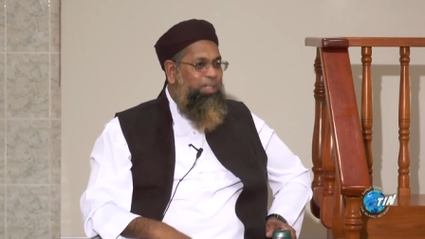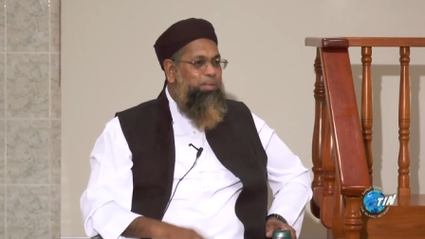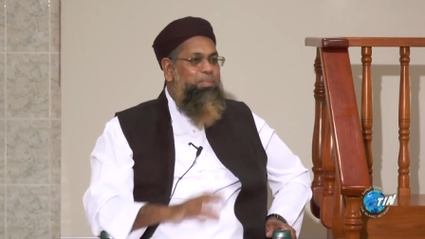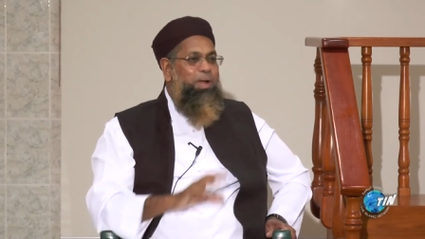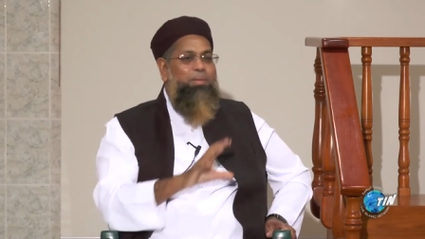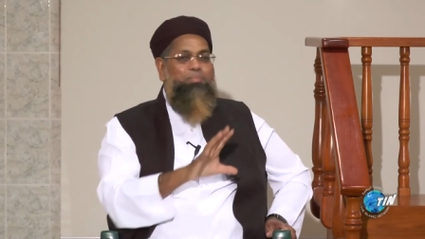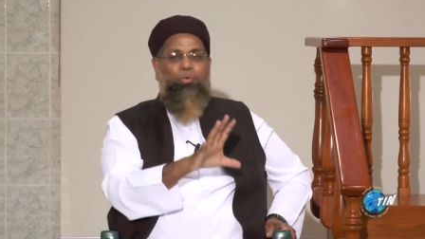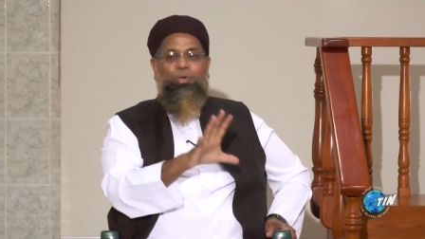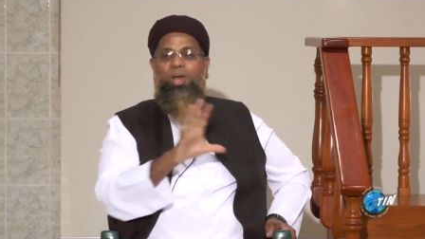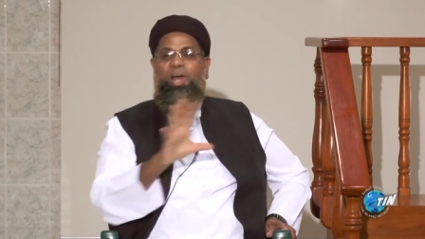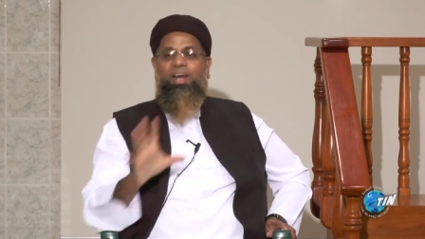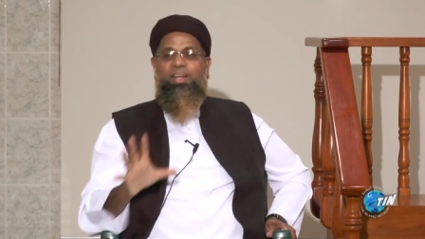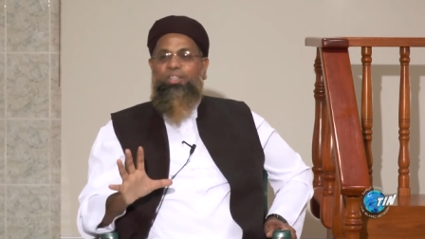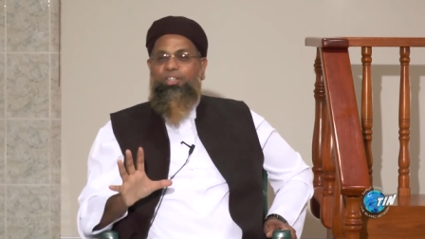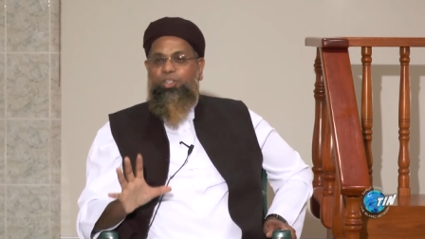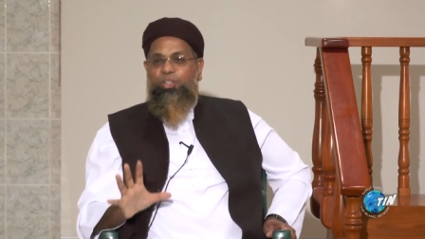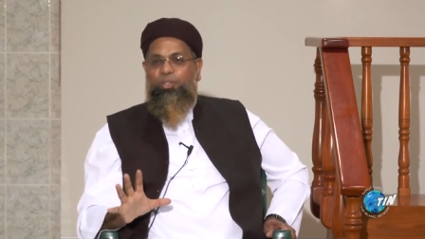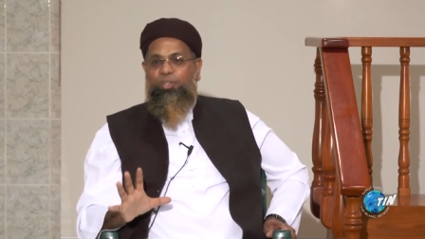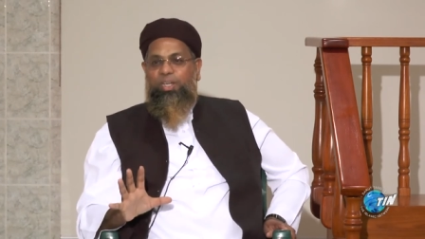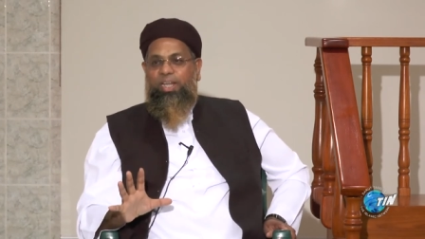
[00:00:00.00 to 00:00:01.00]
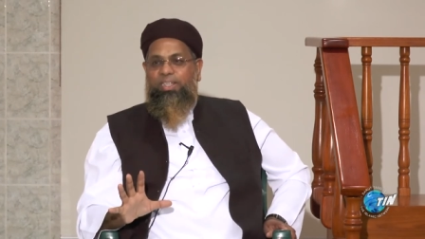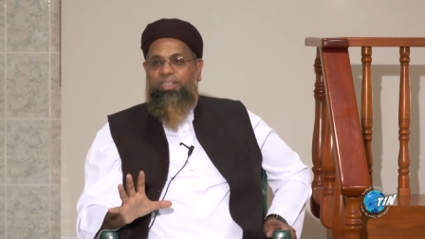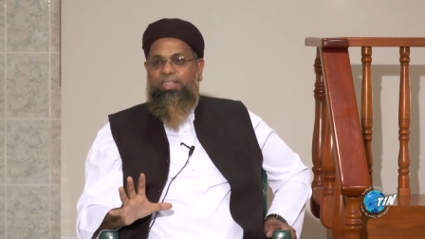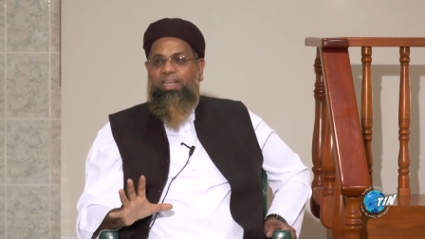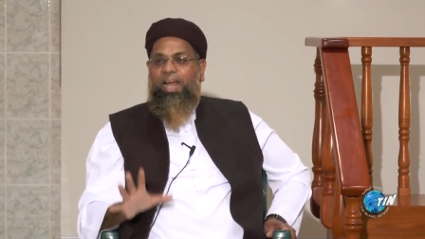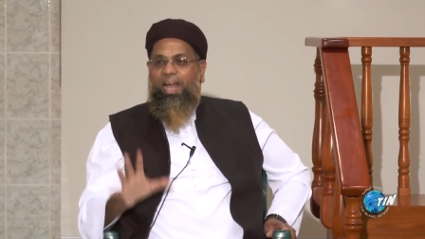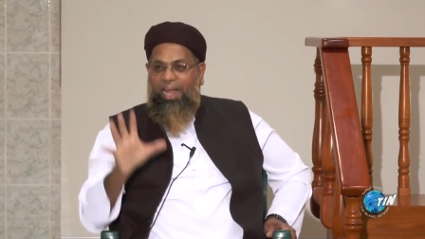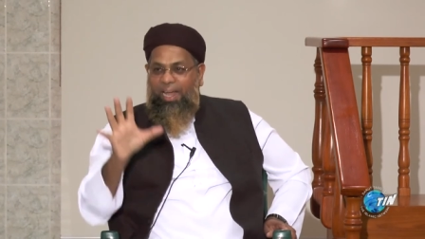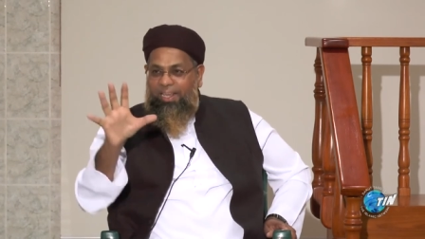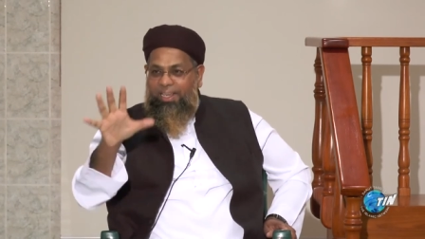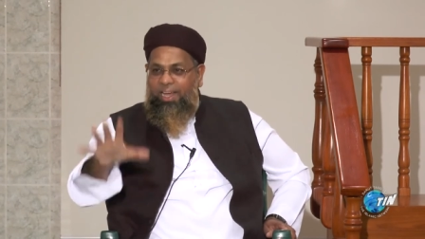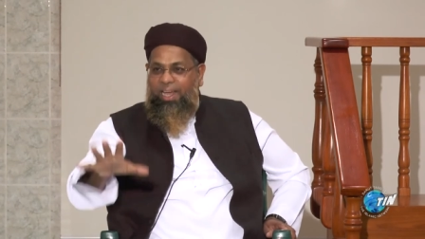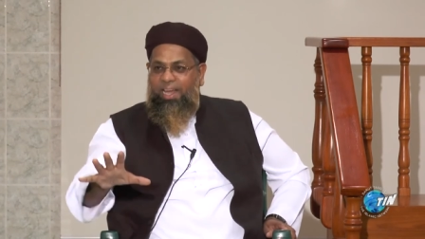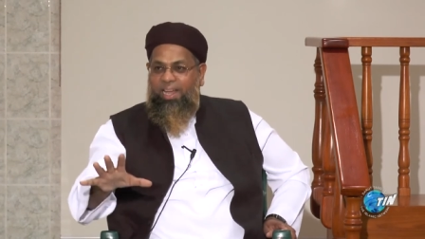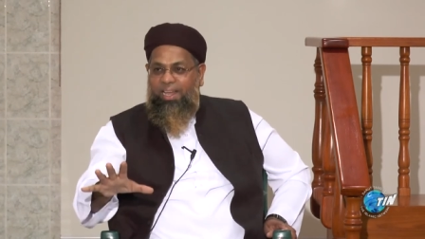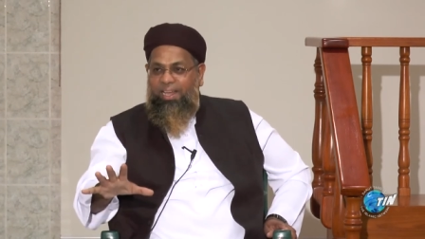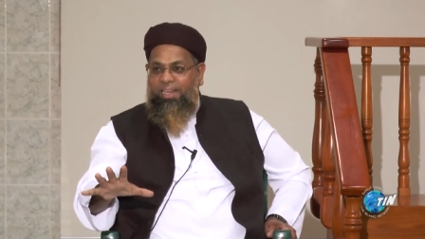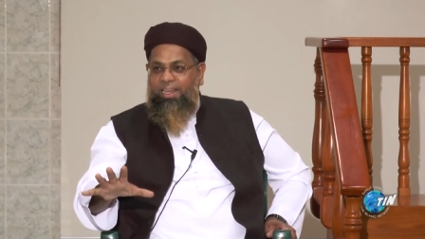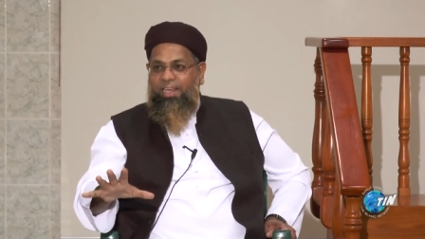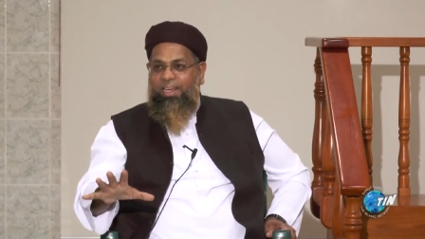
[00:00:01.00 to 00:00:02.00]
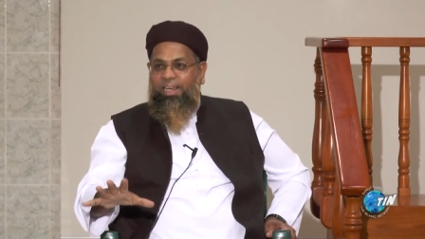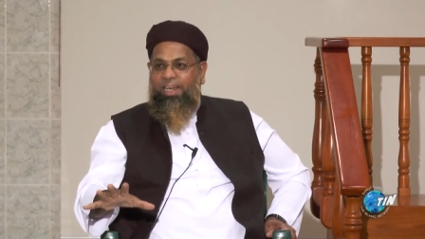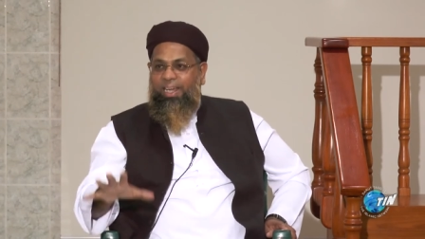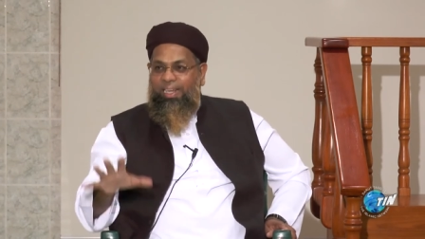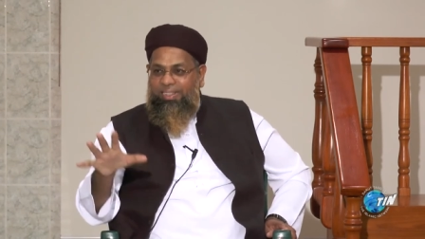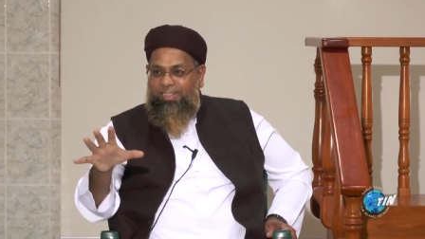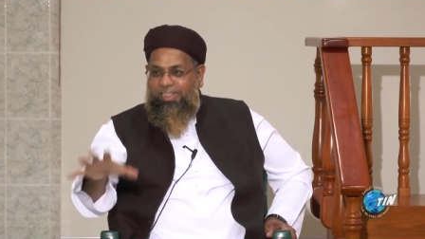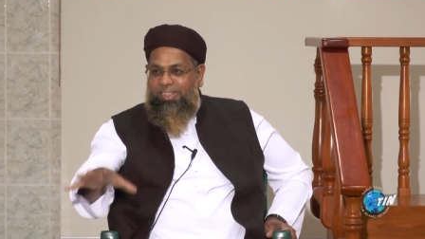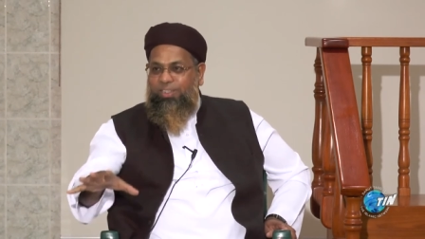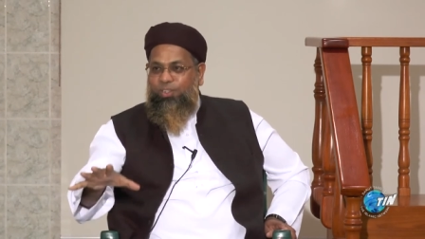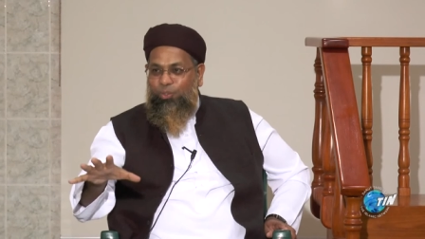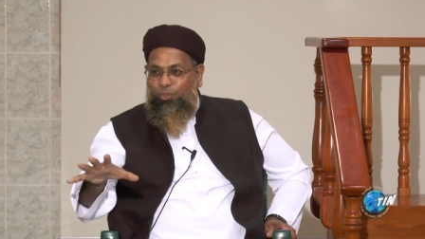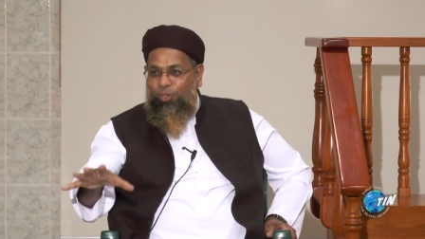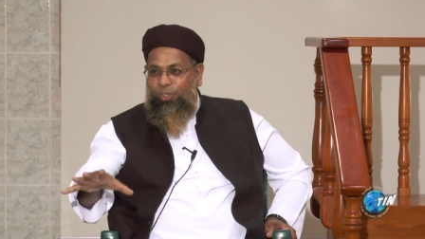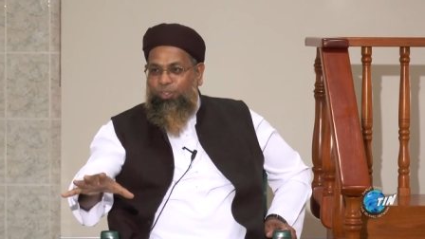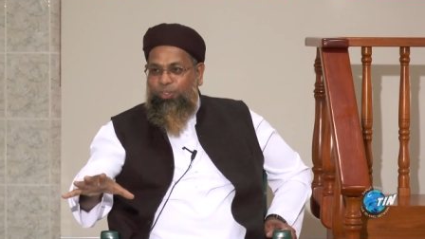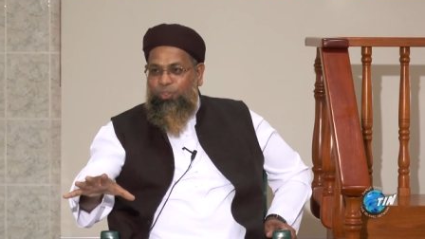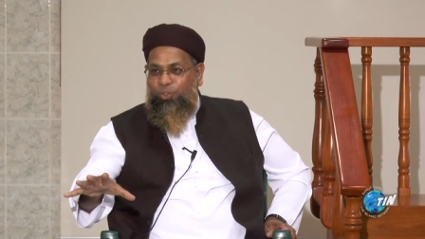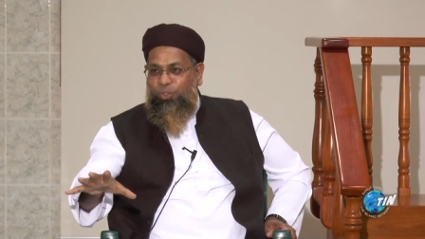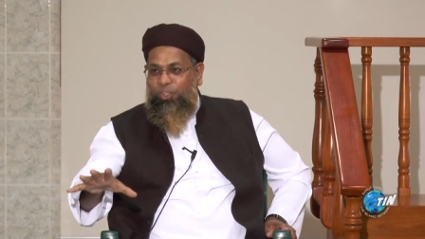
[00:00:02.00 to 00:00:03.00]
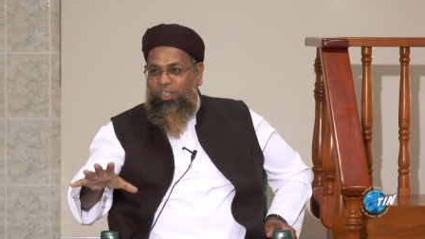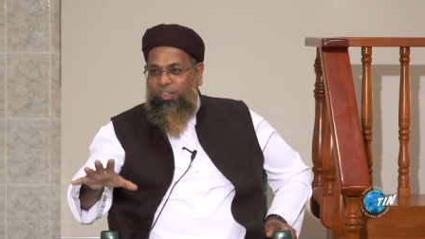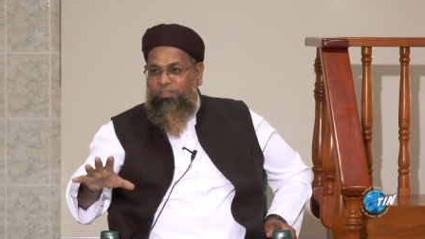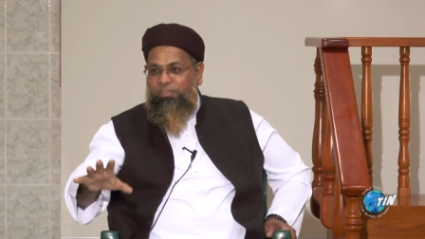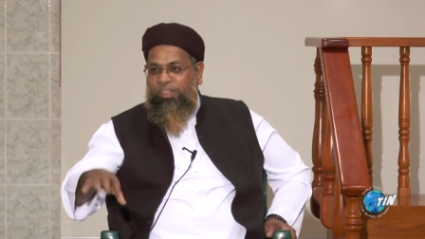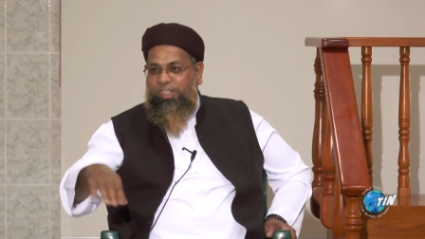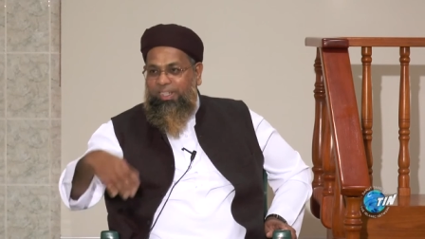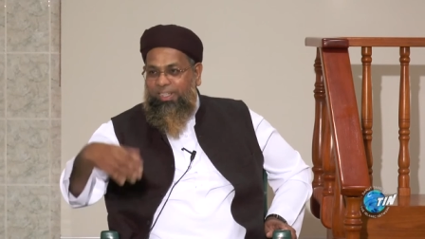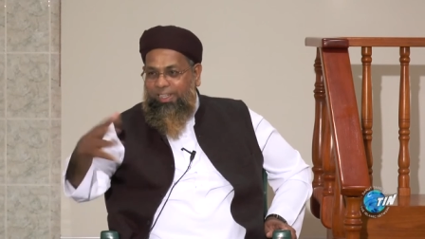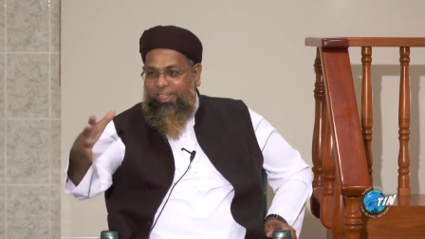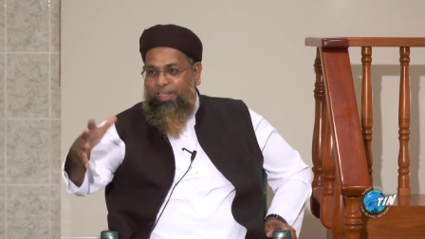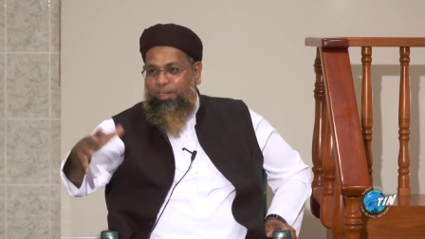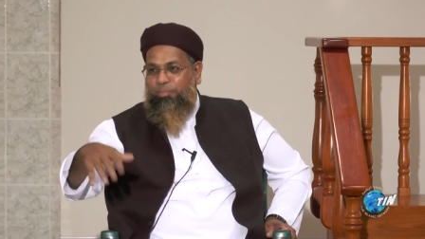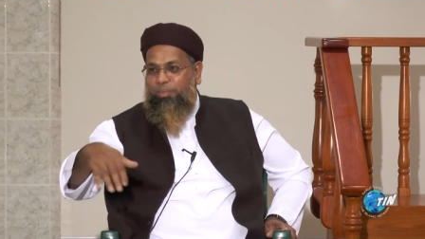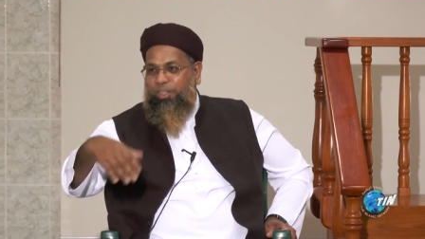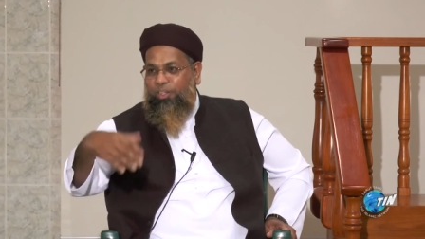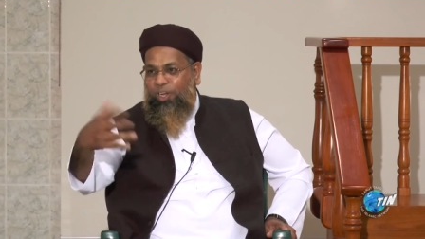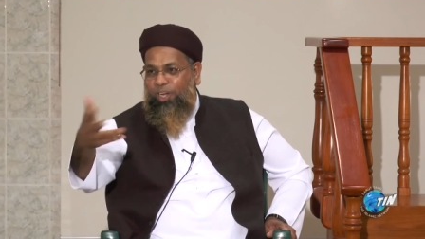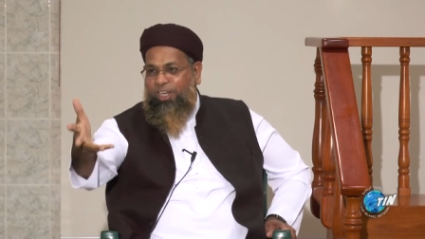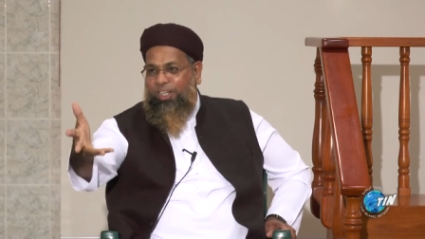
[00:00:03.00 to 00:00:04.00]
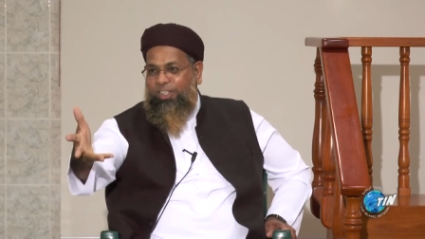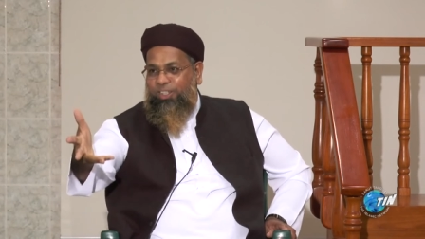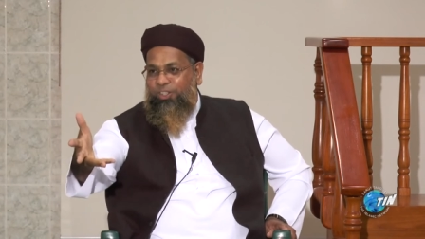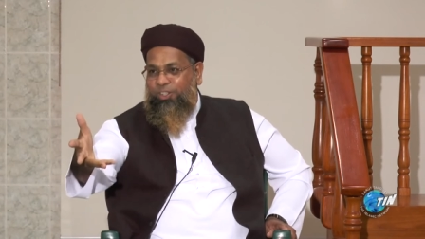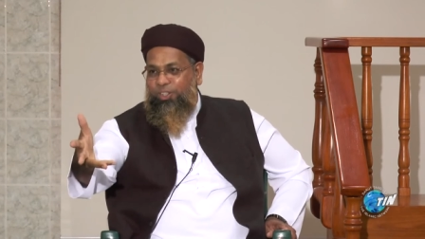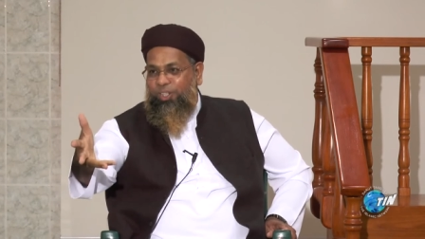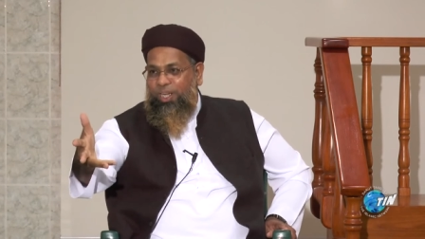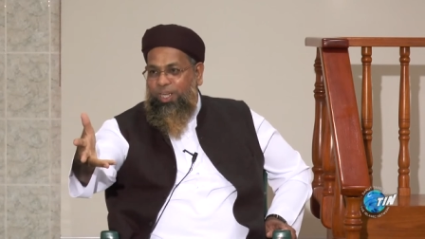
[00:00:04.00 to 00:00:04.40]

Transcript: Imam Bukhari showed that the haya exists also even in ilm, in knowledge.